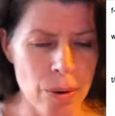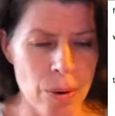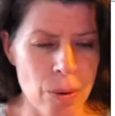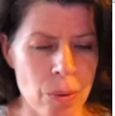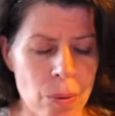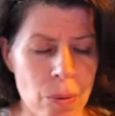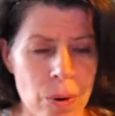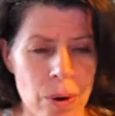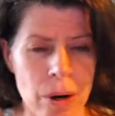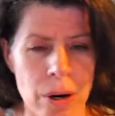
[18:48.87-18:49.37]

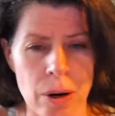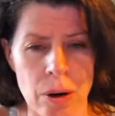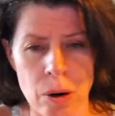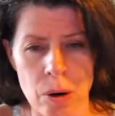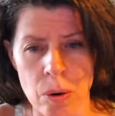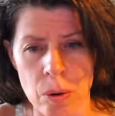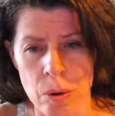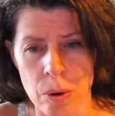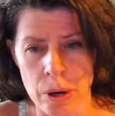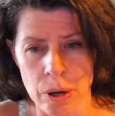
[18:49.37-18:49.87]

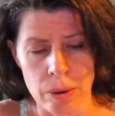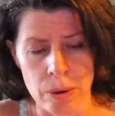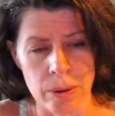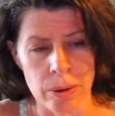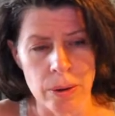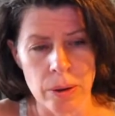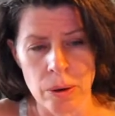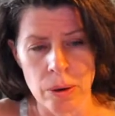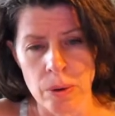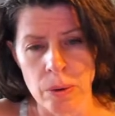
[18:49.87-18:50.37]

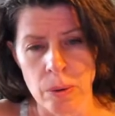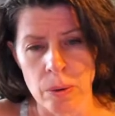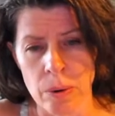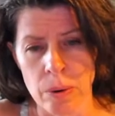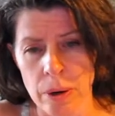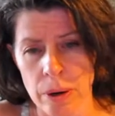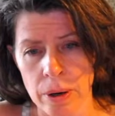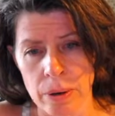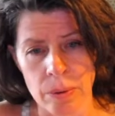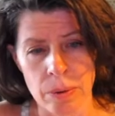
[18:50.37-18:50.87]

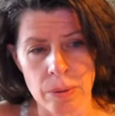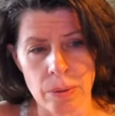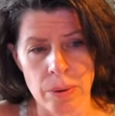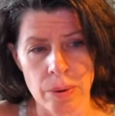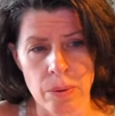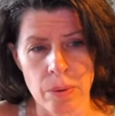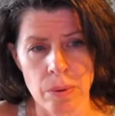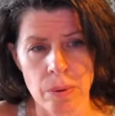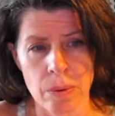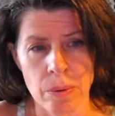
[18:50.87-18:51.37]
or
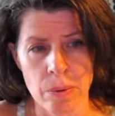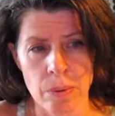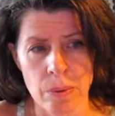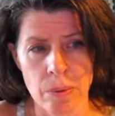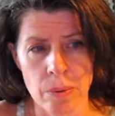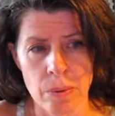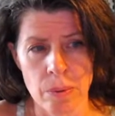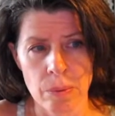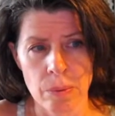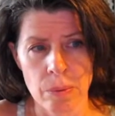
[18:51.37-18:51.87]

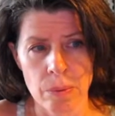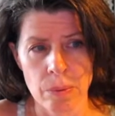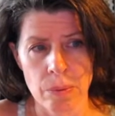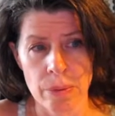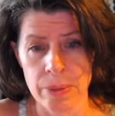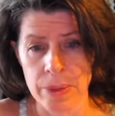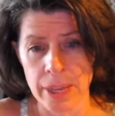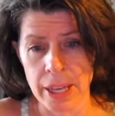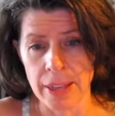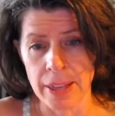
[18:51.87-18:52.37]

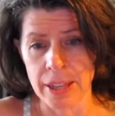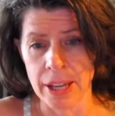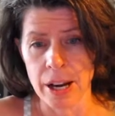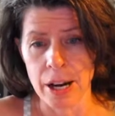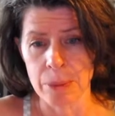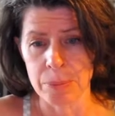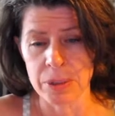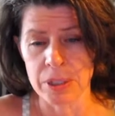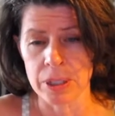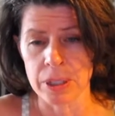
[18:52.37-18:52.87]
then the
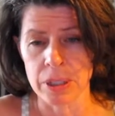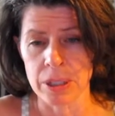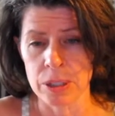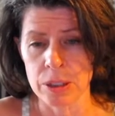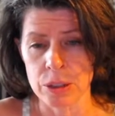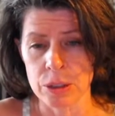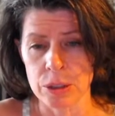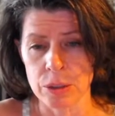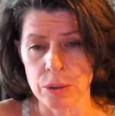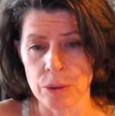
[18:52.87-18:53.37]
option
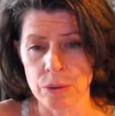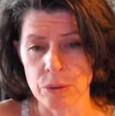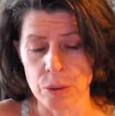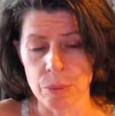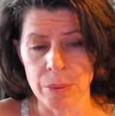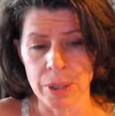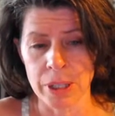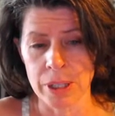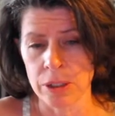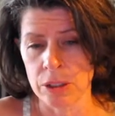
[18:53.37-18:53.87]
is for
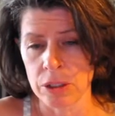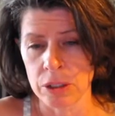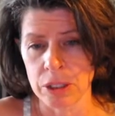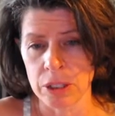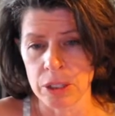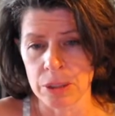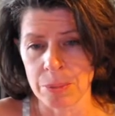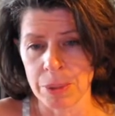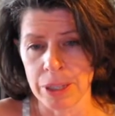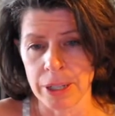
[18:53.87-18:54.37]
me to
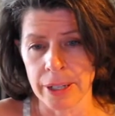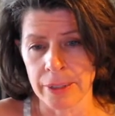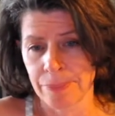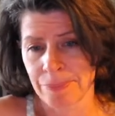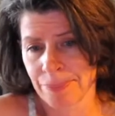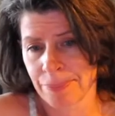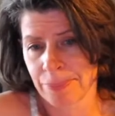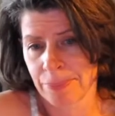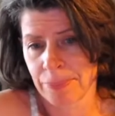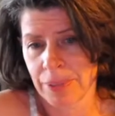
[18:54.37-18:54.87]
just be like,
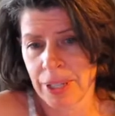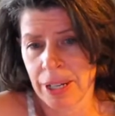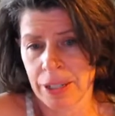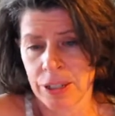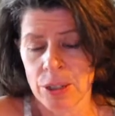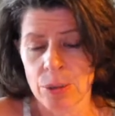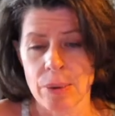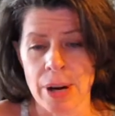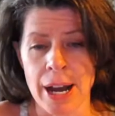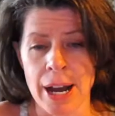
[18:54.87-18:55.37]

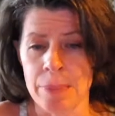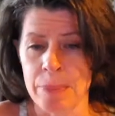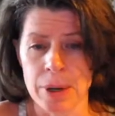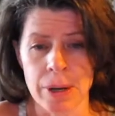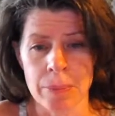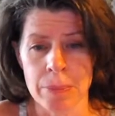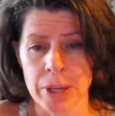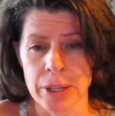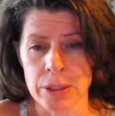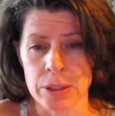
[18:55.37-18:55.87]
that's a wrap,
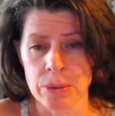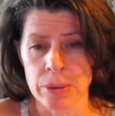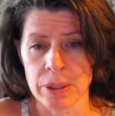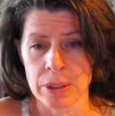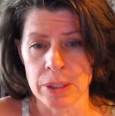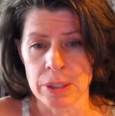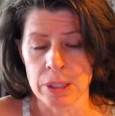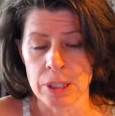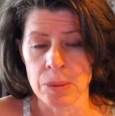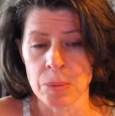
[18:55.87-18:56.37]
I'm not doing
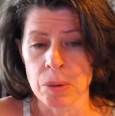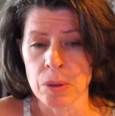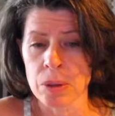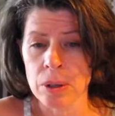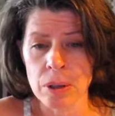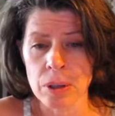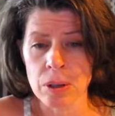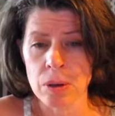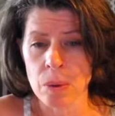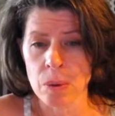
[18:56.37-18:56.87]
this
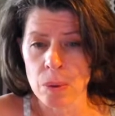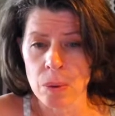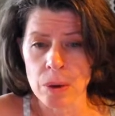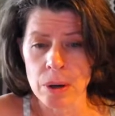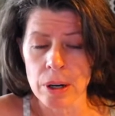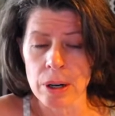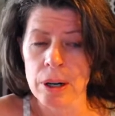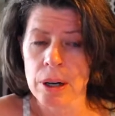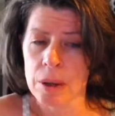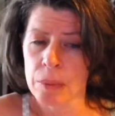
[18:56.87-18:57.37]
anymore,
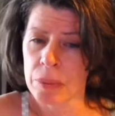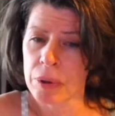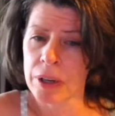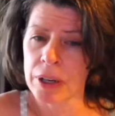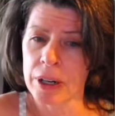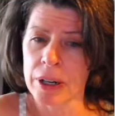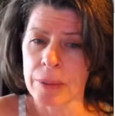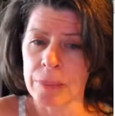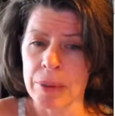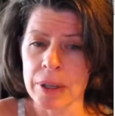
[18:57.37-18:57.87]
or put
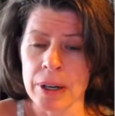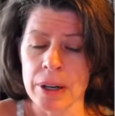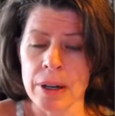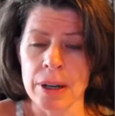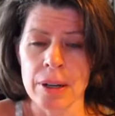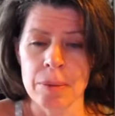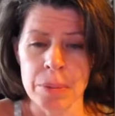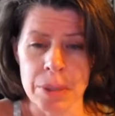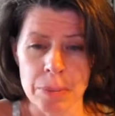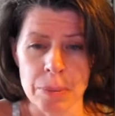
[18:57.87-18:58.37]
it up there
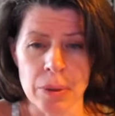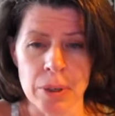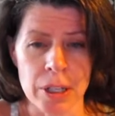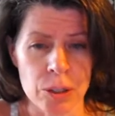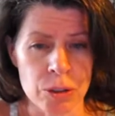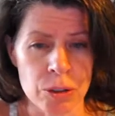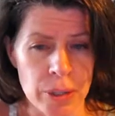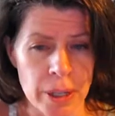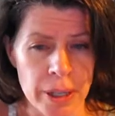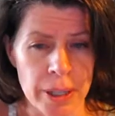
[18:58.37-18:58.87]
and people can
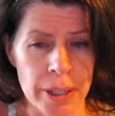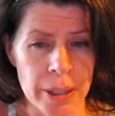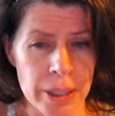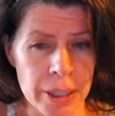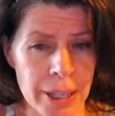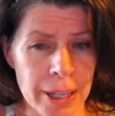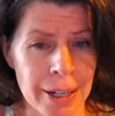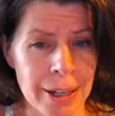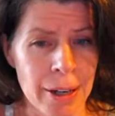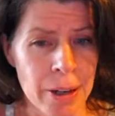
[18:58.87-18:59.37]

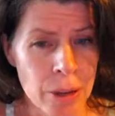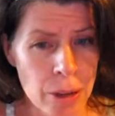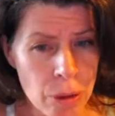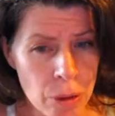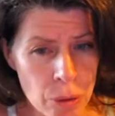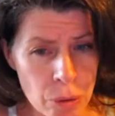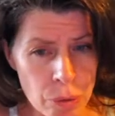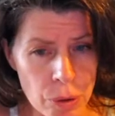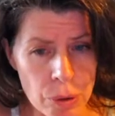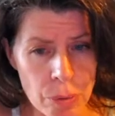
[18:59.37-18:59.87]
triangulate
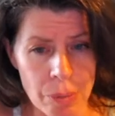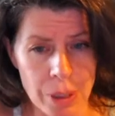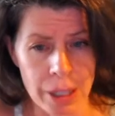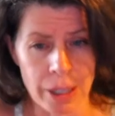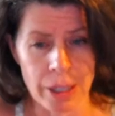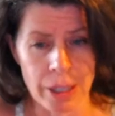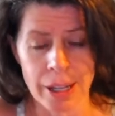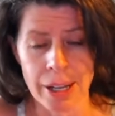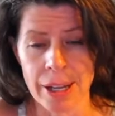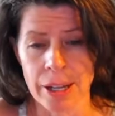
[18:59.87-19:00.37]
through
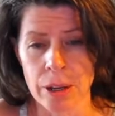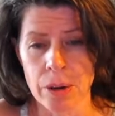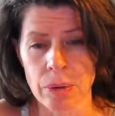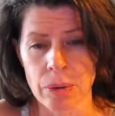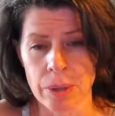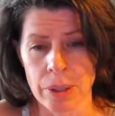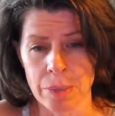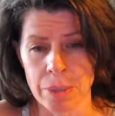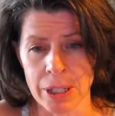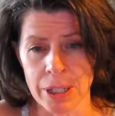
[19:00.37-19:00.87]
me and
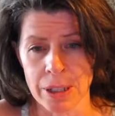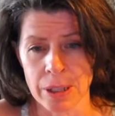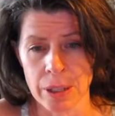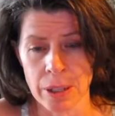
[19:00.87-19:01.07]
only me.